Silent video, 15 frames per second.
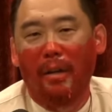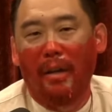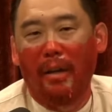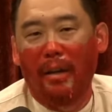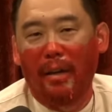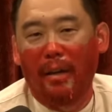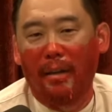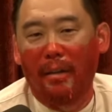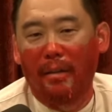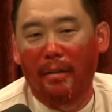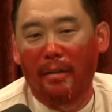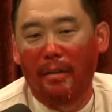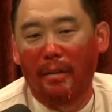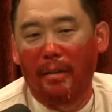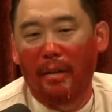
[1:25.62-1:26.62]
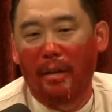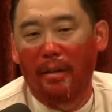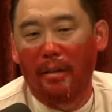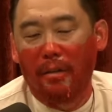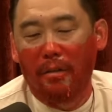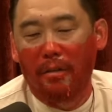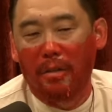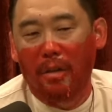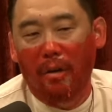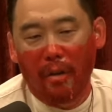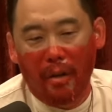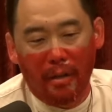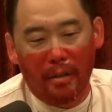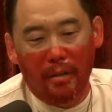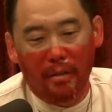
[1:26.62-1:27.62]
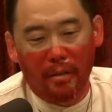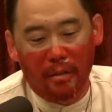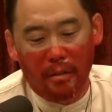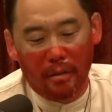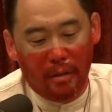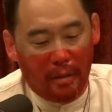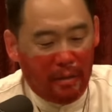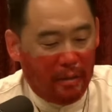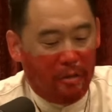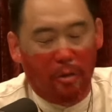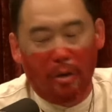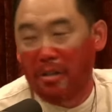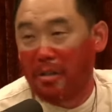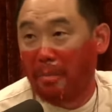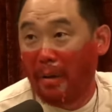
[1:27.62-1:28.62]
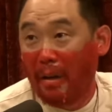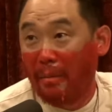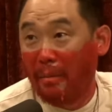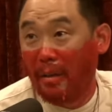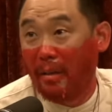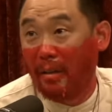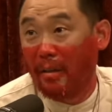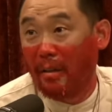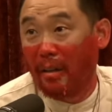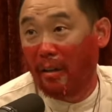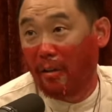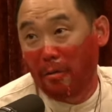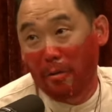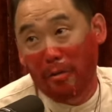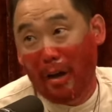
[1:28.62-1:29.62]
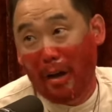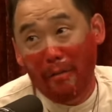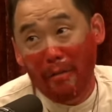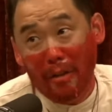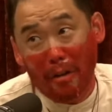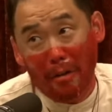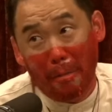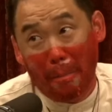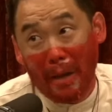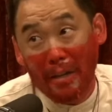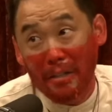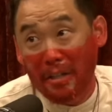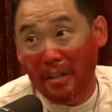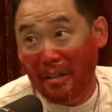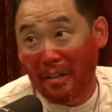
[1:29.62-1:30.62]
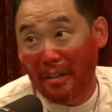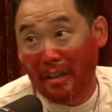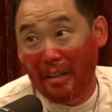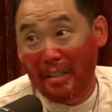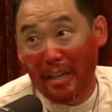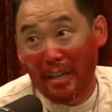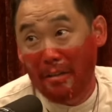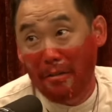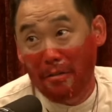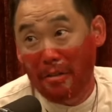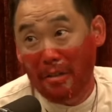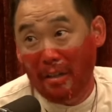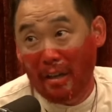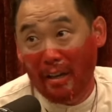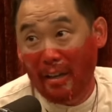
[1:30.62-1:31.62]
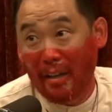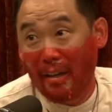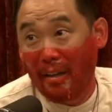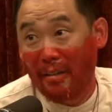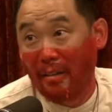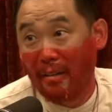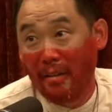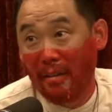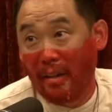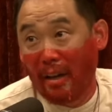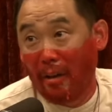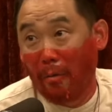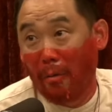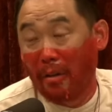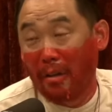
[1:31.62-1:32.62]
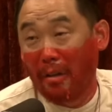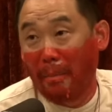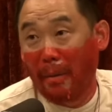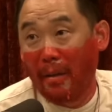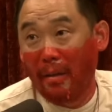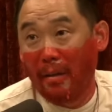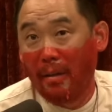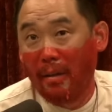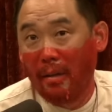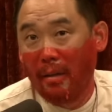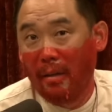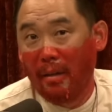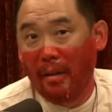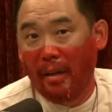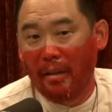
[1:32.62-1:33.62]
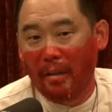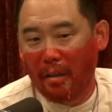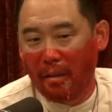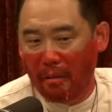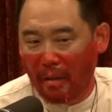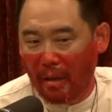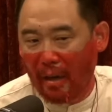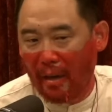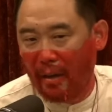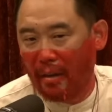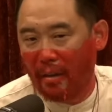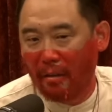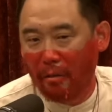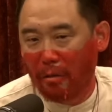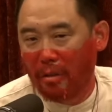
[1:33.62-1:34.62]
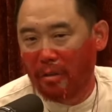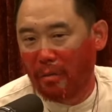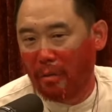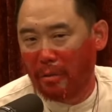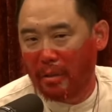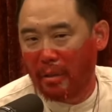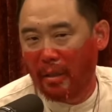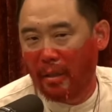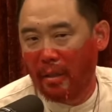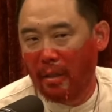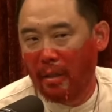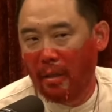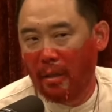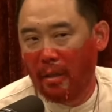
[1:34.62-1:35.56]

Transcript: and and he goes, all right, and he tries to pay me, and I go, dude, I haven't gotten a paycheck in like ten years. Like I can't, I don't want to get paid. And the guy at Lucasfilm is like,